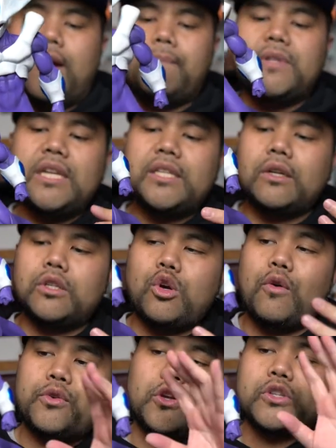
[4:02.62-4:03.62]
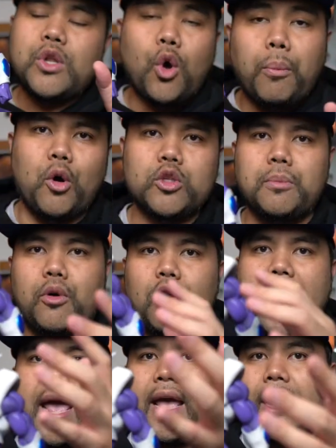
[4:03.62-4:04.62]
detail to go over. There's no
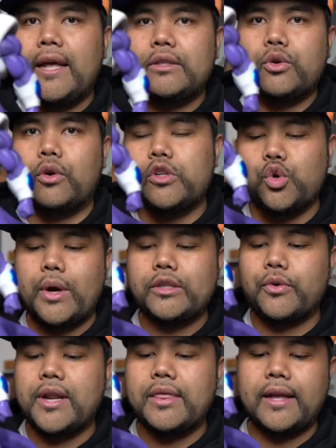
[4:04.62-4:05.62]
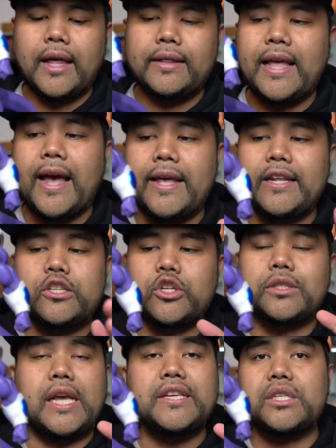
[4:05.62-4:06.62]
opposable hands or joints or anything like that. It
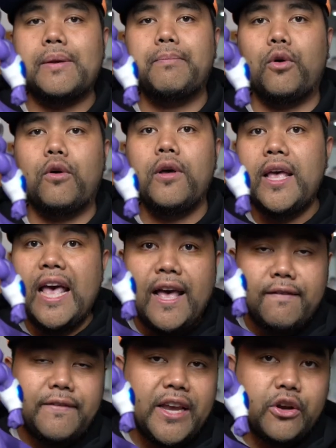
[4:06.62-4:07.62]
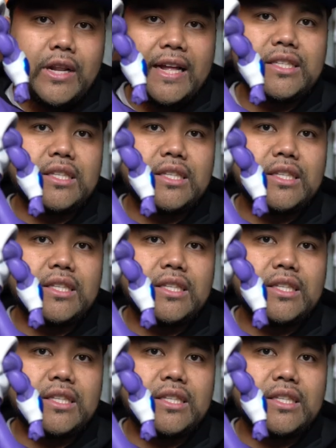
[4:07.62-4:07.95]
is just a simple figure that